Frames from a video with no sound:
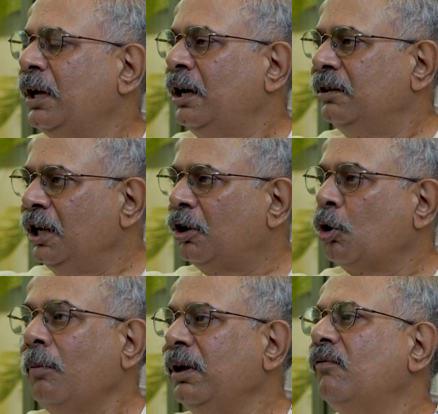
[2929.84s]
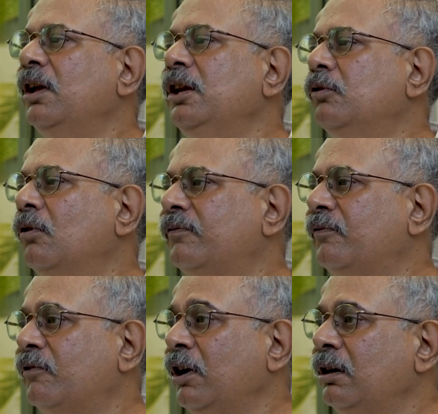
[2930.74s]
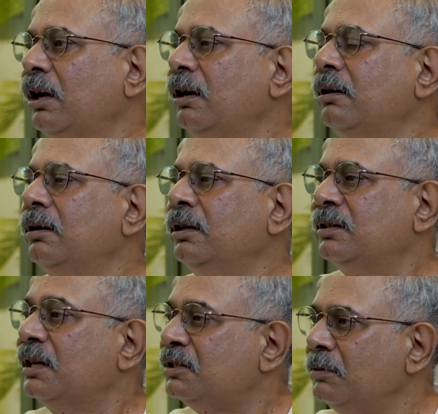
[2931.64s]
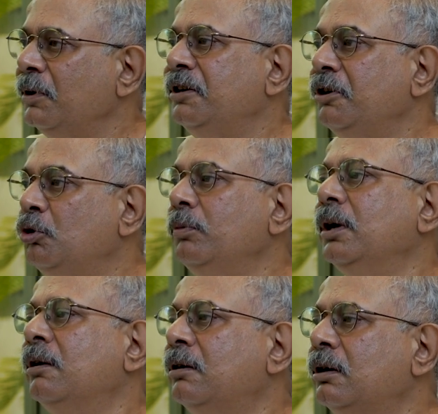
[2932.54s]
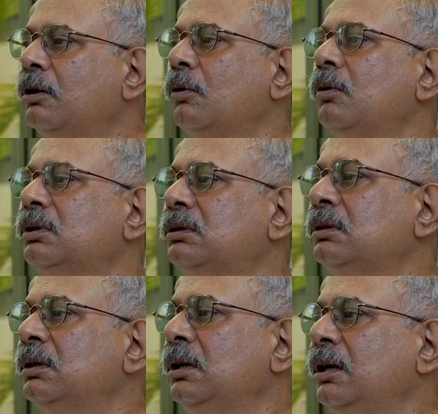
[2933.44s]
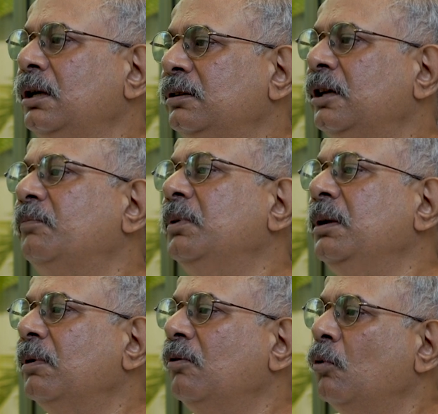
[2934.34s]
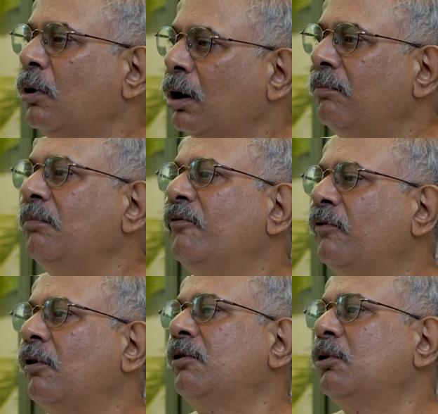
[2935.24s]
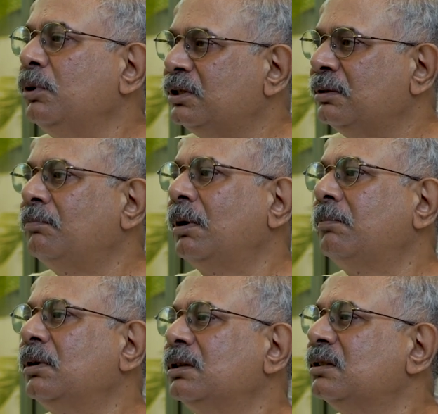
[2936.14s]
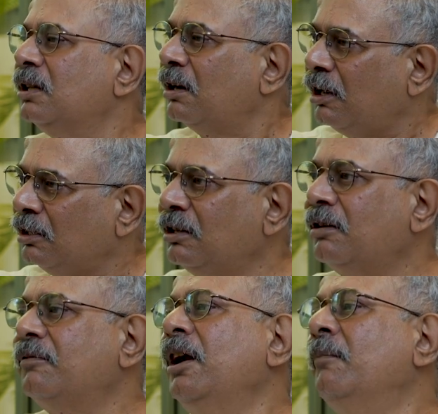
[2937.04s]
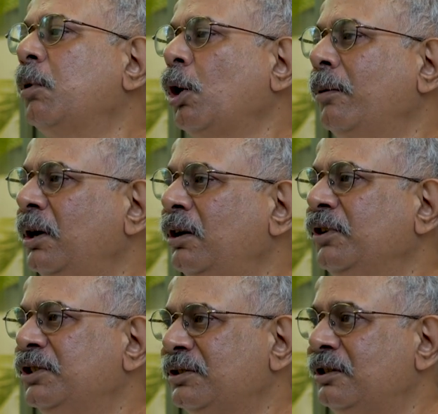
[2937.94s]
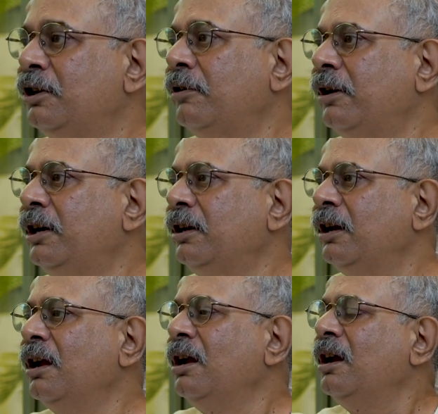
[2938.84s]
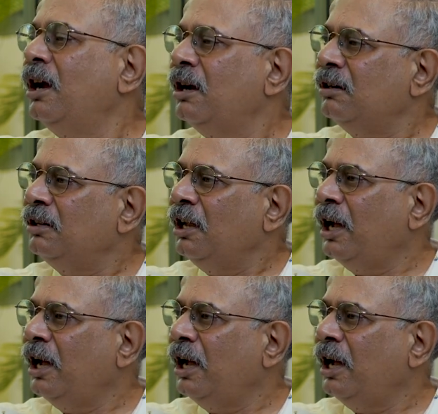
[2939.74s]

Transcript: And the economic value of one tiger is estimated to be 100 crores. That people who come for tourism purpose, their other employment which is generating, and the